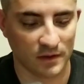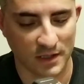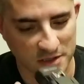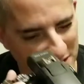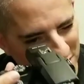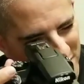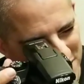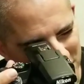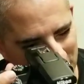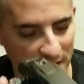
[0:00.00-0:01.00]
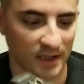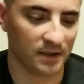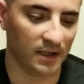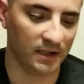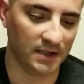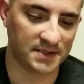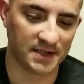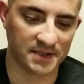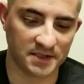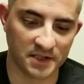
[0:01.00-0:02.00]
That shouldn't be straight. Yeah,
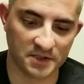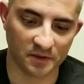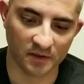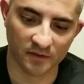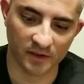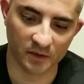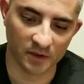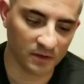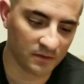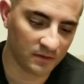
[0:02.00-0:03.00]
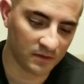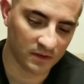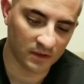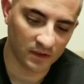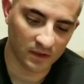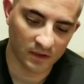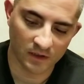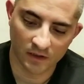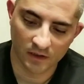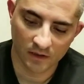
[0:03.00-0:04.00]
that's a digital viewer. So
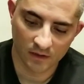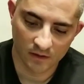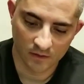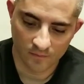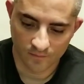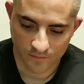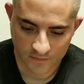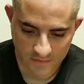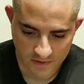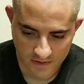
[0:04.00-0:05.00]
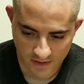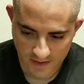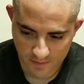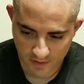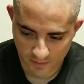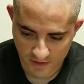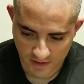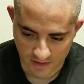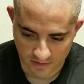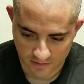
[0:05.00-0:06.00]
that's pretty much
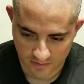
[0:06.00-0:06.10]
it.